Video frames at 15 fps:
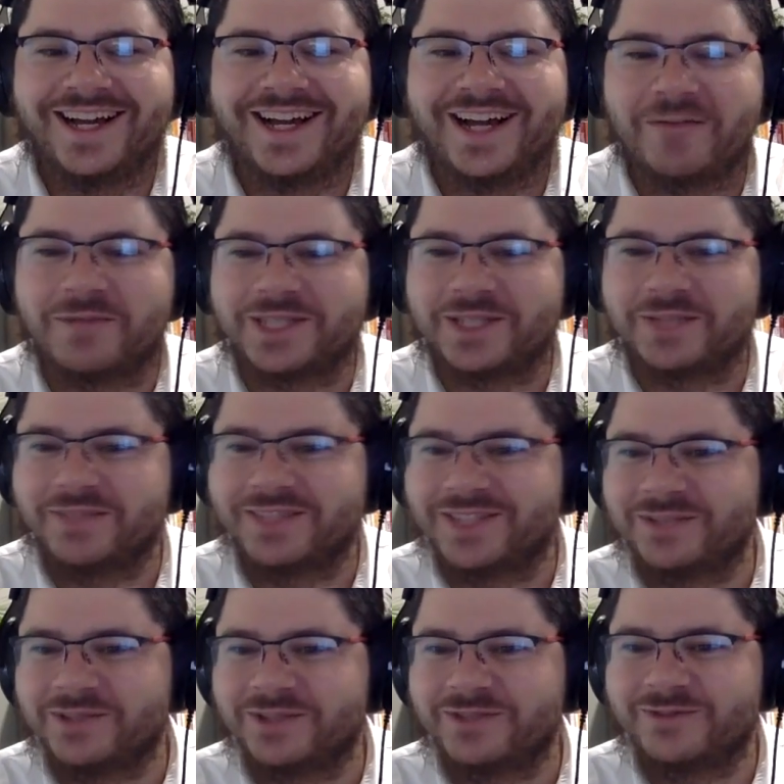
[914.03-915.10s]
cumbersome in
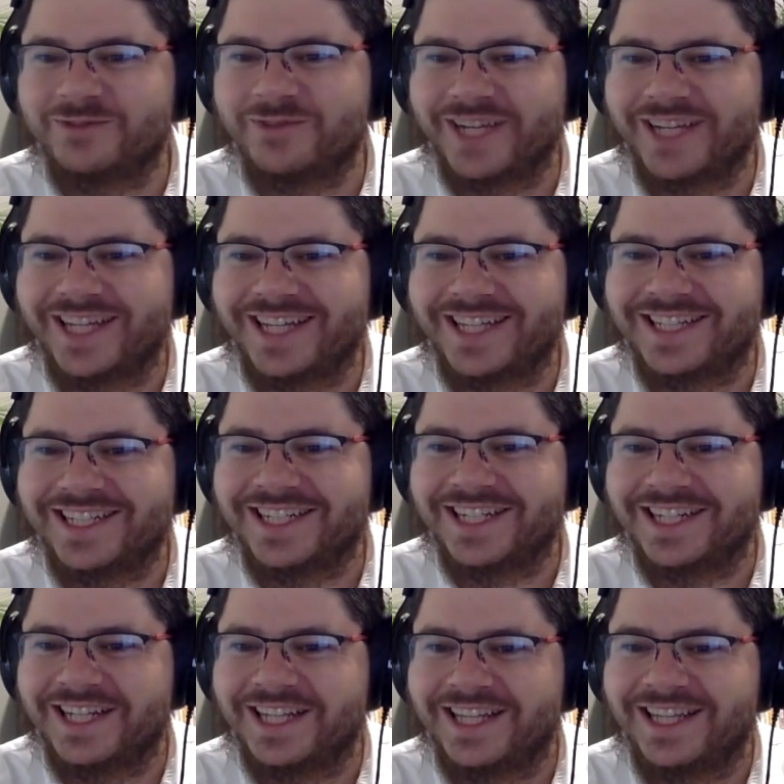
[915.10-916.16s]
terms of
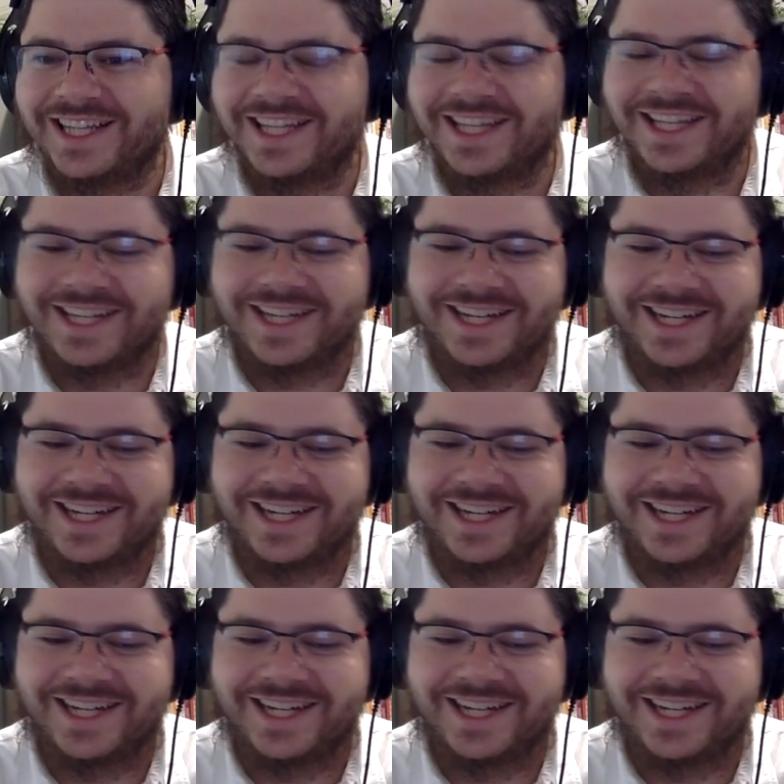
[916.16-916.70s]
regulation and the